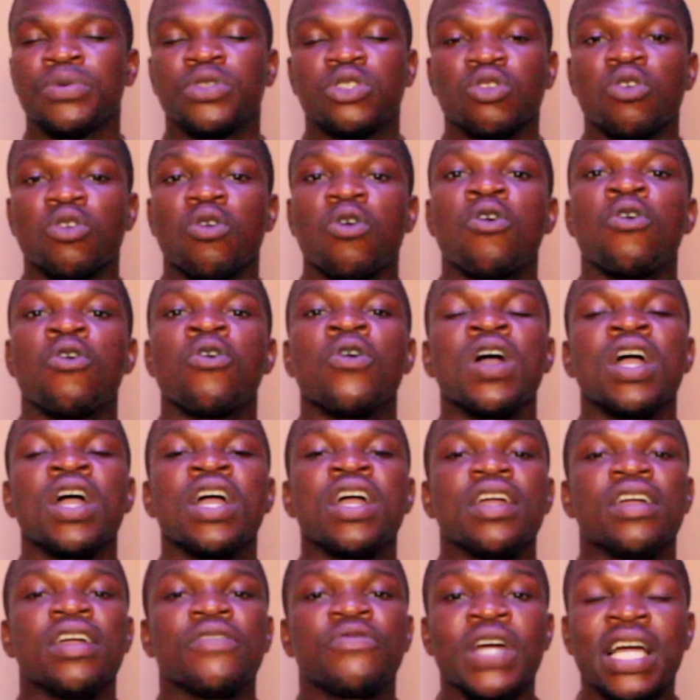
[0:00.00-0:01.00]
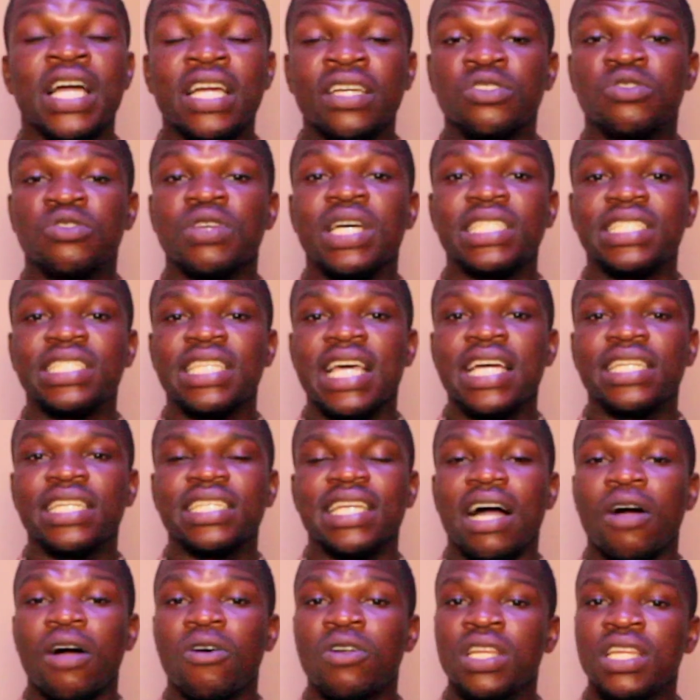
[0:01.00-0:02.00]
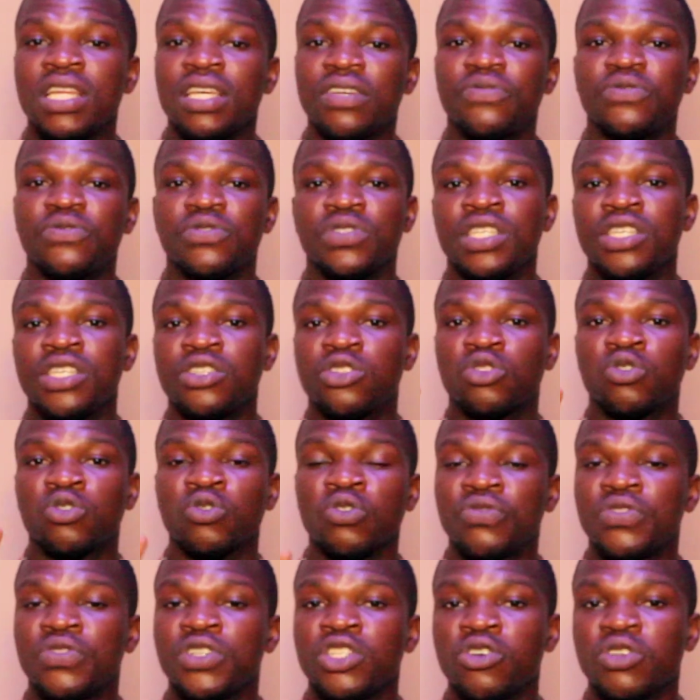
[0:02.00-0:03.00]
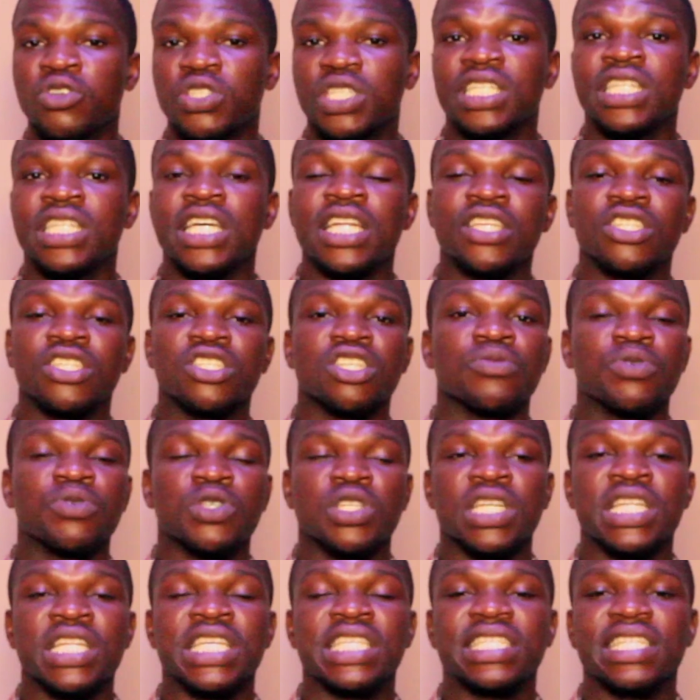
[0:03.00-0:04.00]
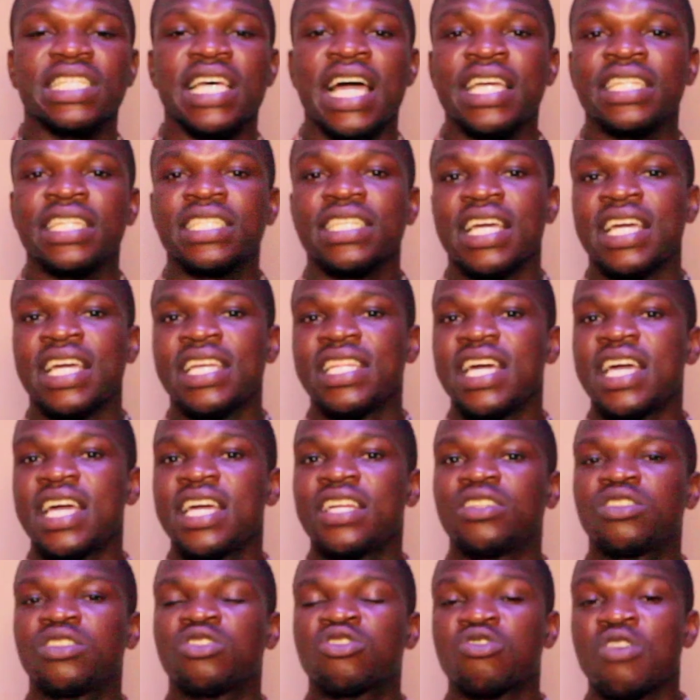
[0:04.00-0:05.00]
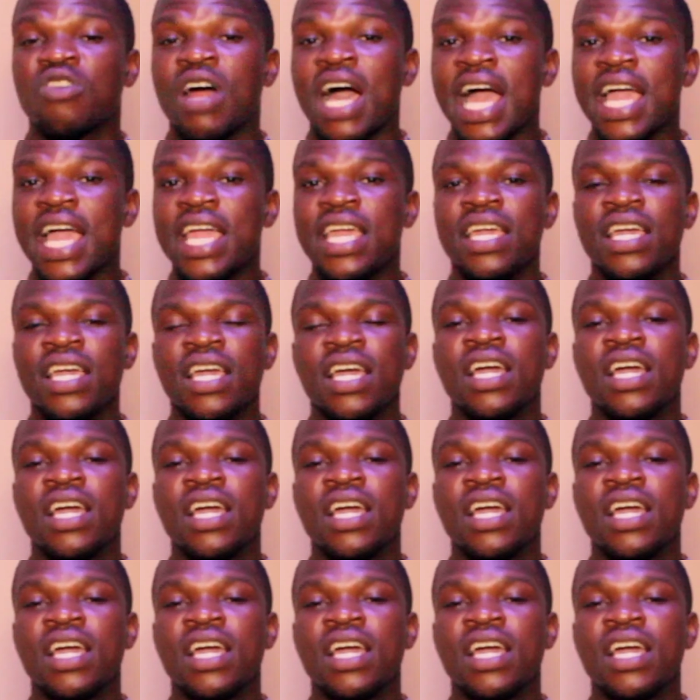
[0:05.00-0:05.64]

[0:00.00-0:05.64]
So if you're interested, I'll leave these 2 videos in the description inside, and then try